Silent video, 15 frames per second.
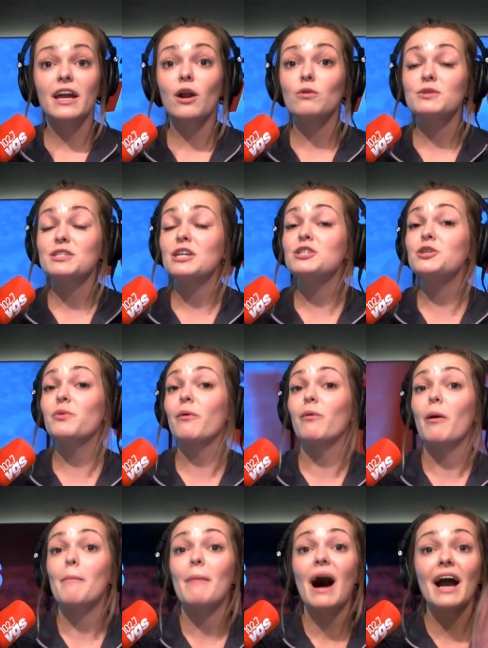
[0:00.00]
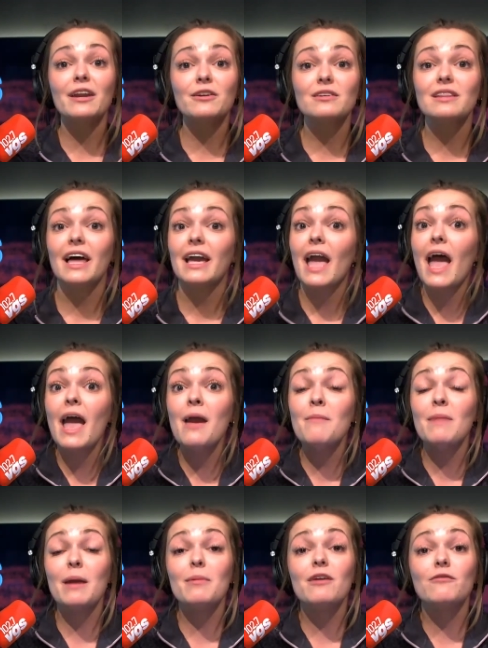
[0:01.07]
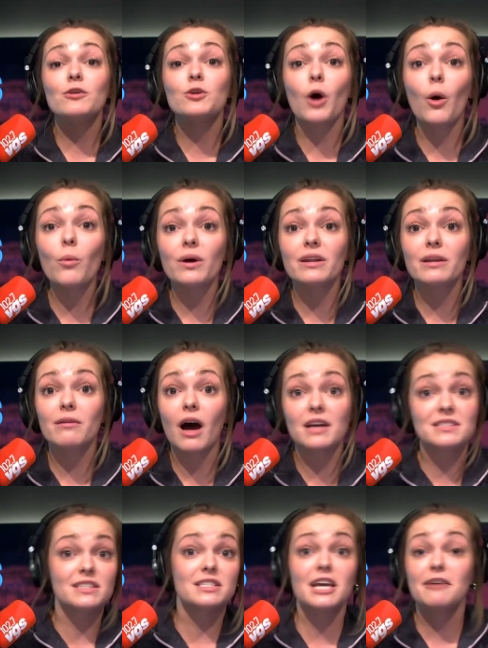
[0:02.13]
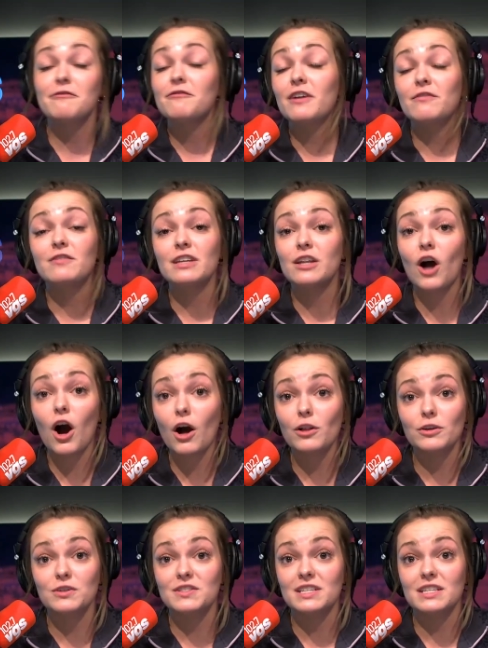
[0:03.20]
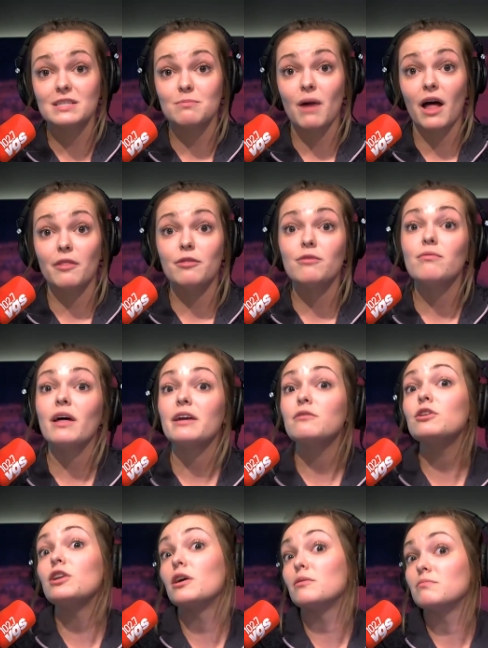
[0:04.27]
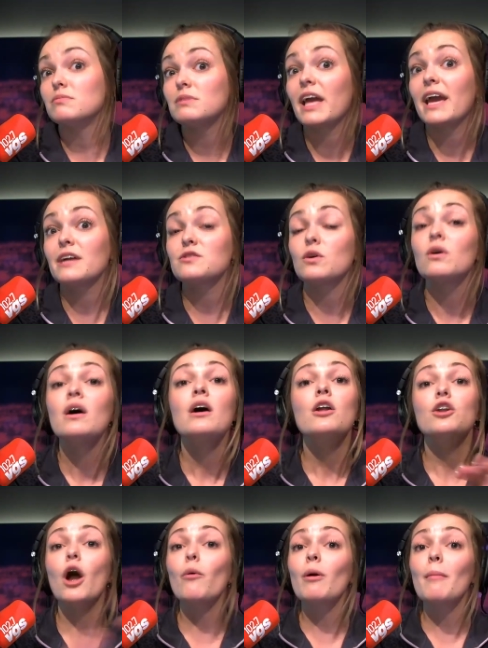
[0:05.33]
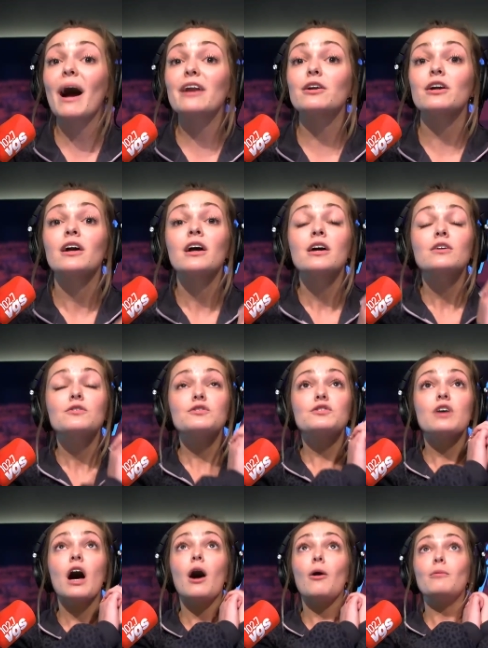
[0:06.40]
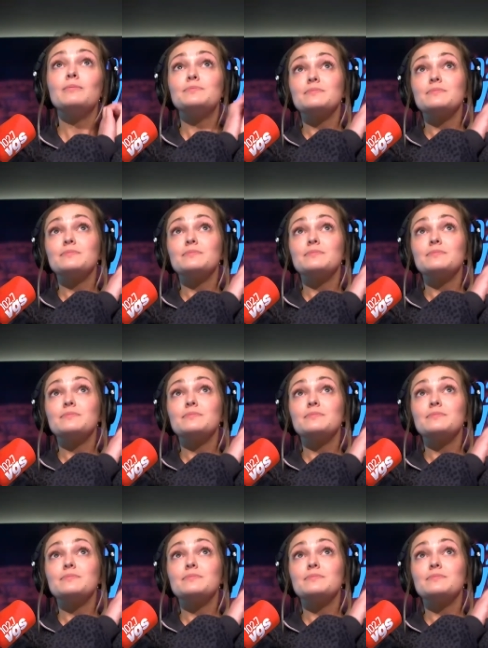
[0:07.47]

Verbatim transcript: don't send you a reminder like, hey, maybe if you don't want us to take $50 this month, cancel. No reminder. Really? So